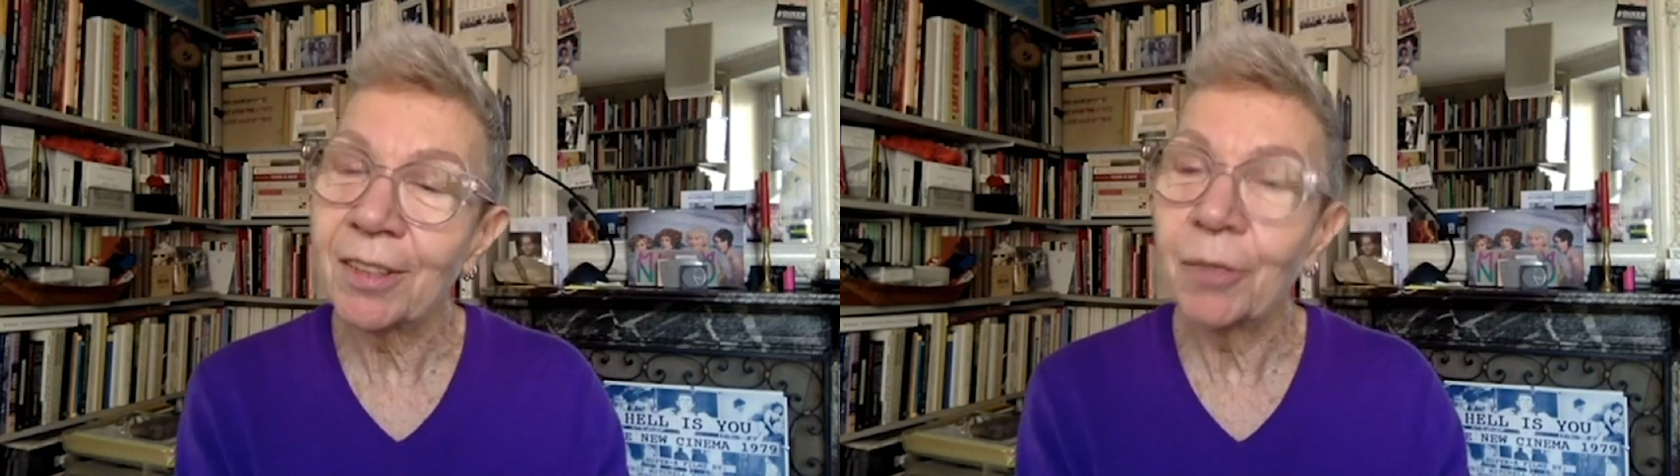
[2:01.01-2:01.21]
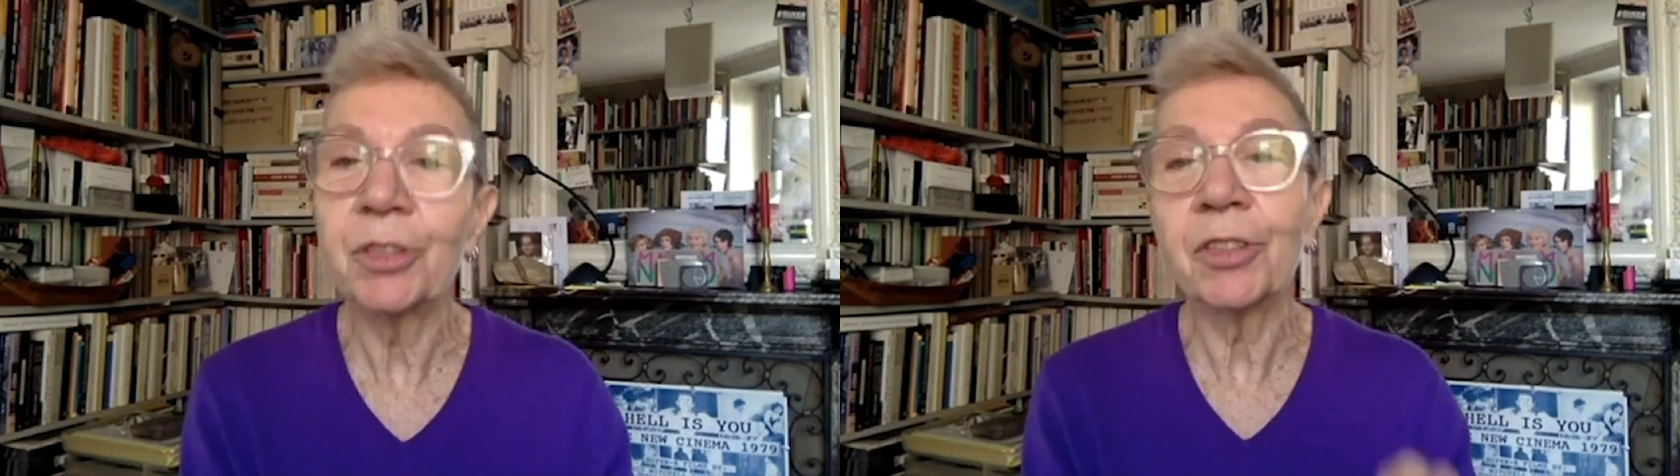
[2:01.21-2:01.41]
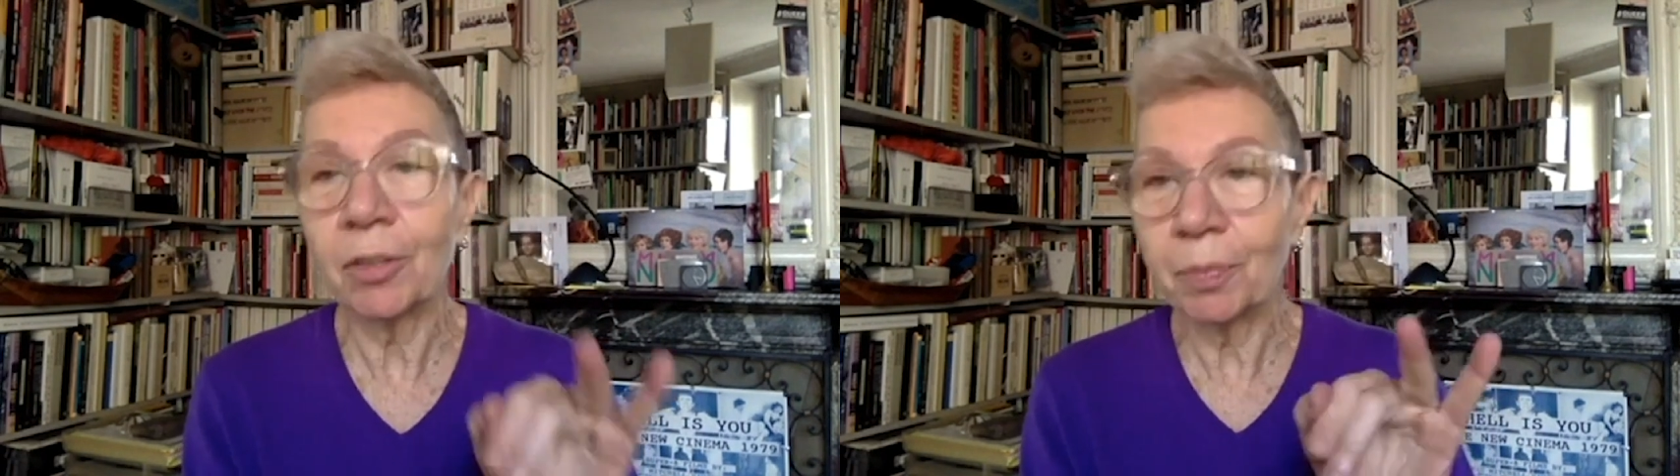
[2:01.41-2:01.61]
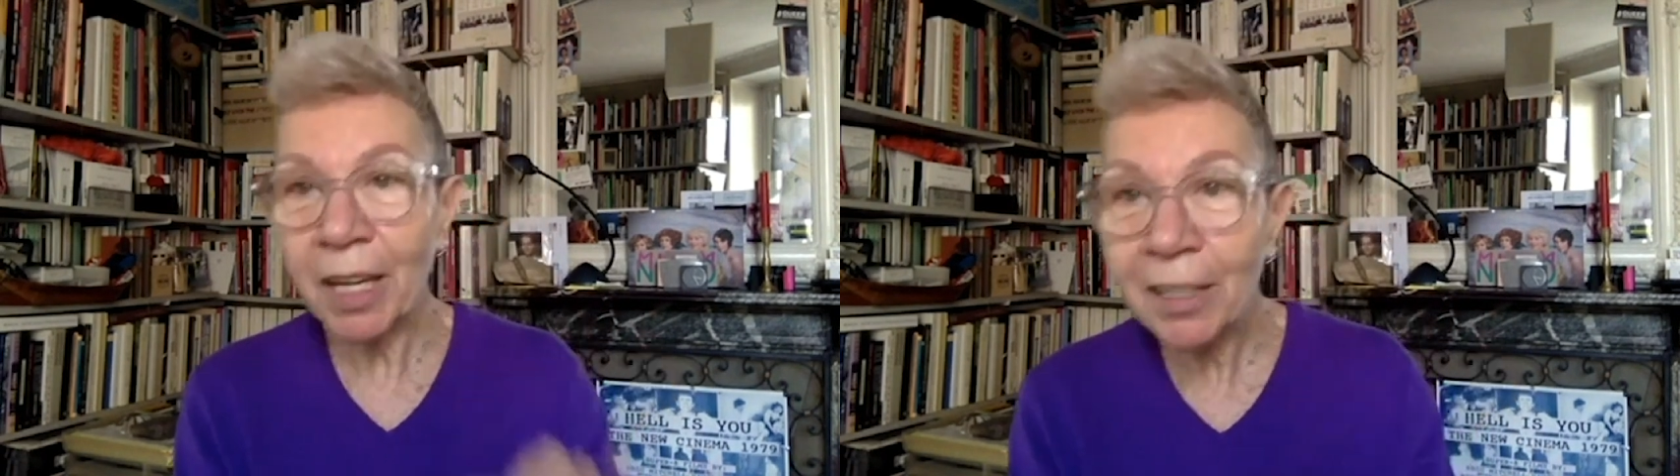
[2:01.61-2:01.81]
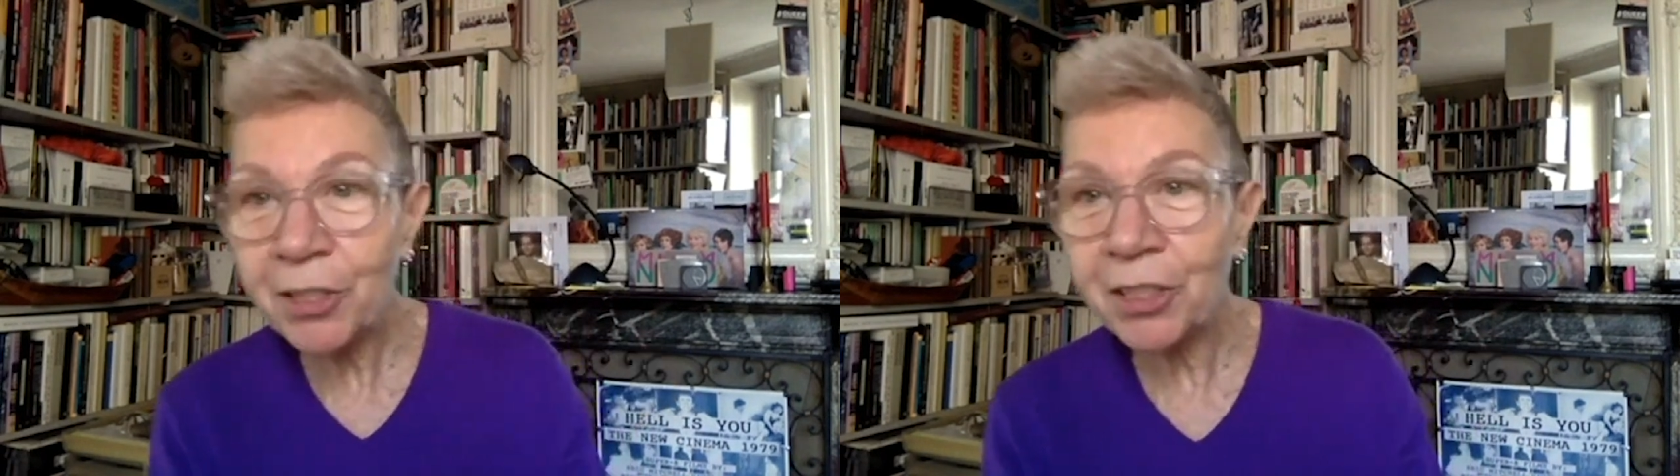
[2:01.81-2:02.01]
We are not
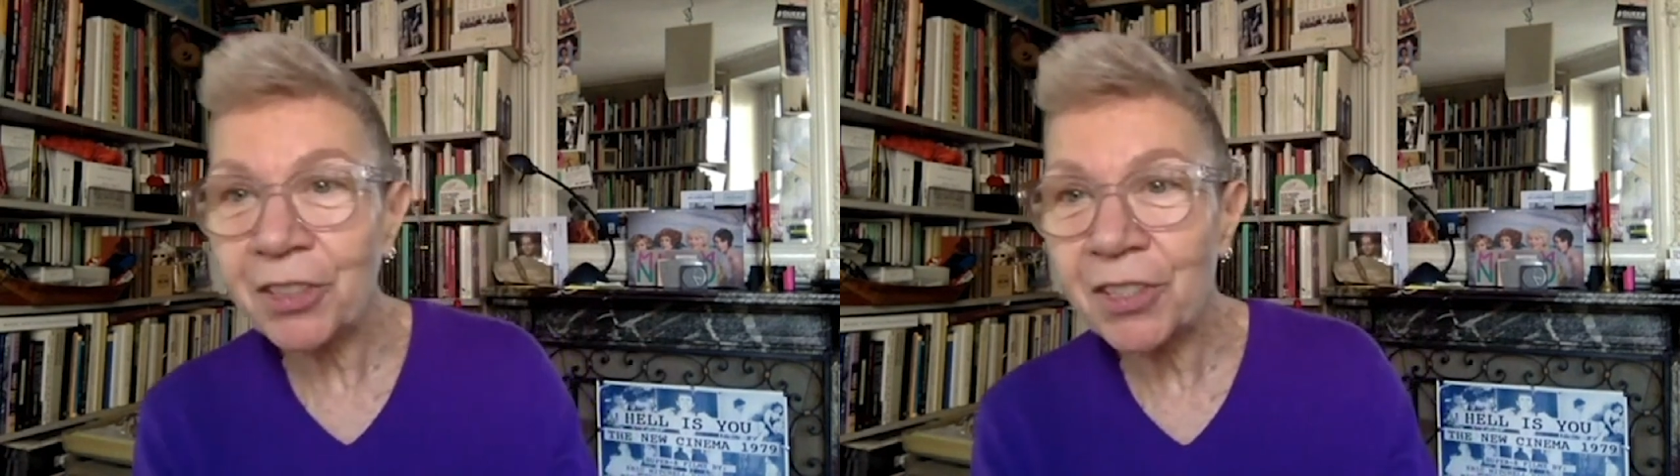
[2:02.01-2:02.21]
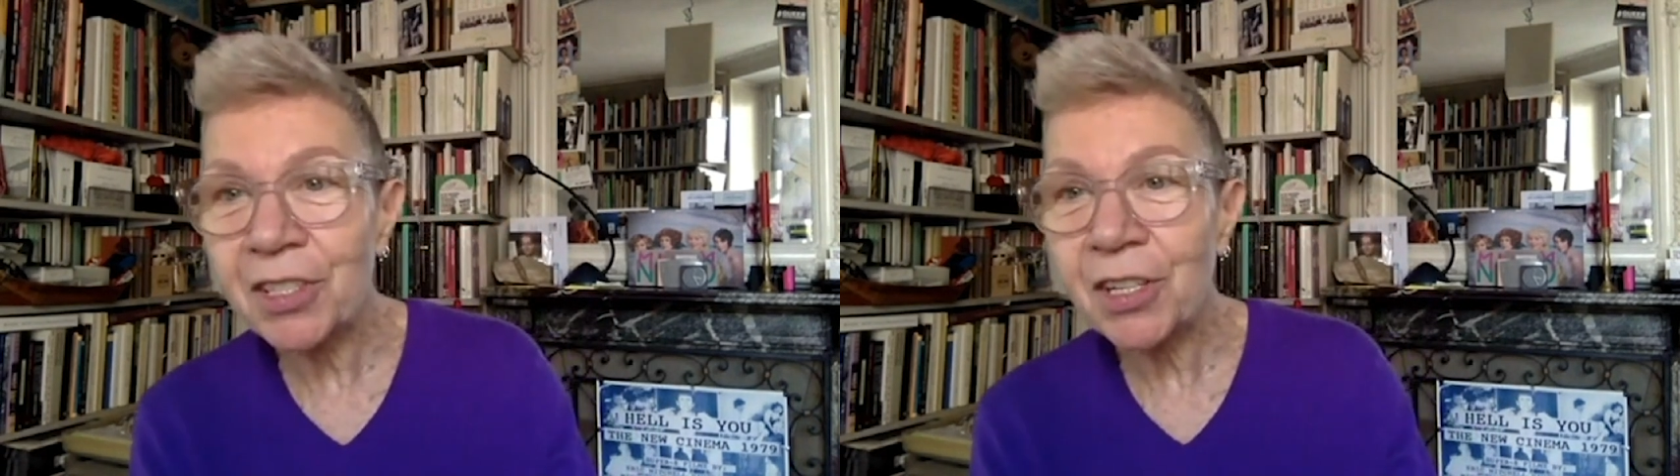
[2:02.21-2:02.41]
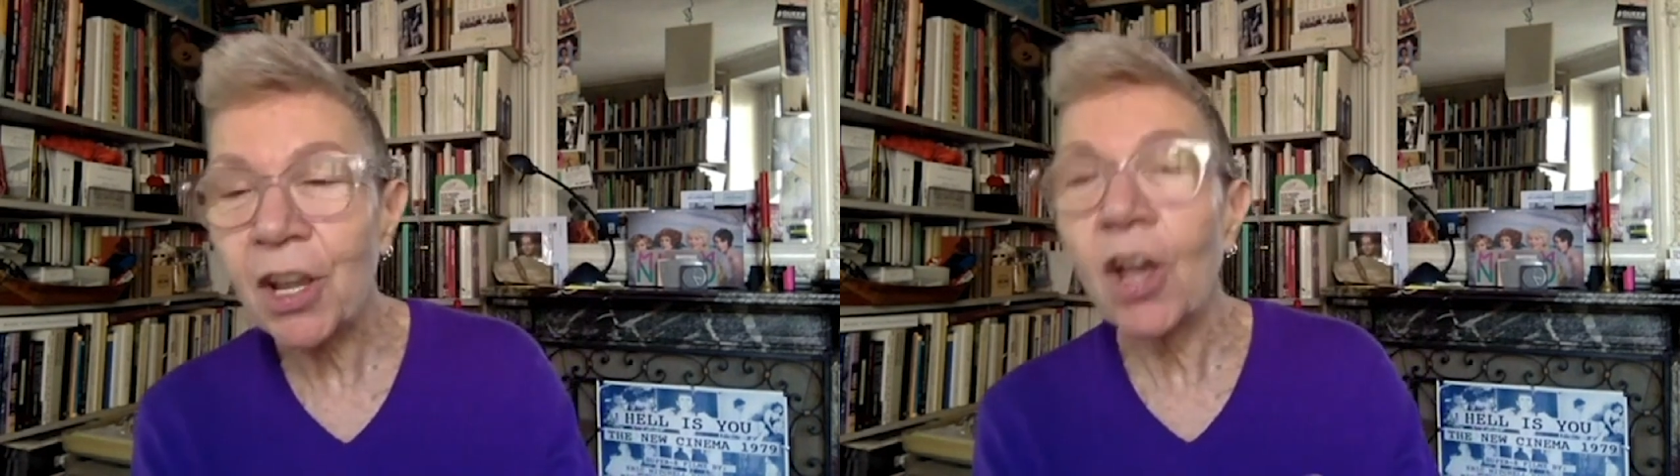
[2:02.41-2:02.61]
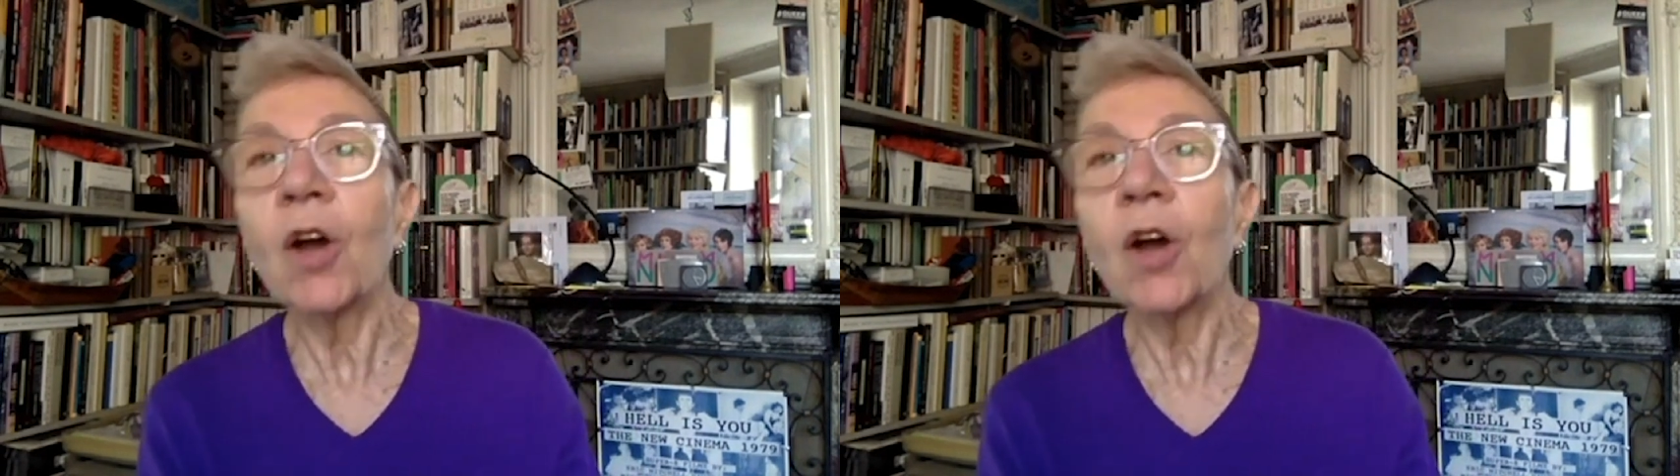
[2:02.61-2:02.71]
patients.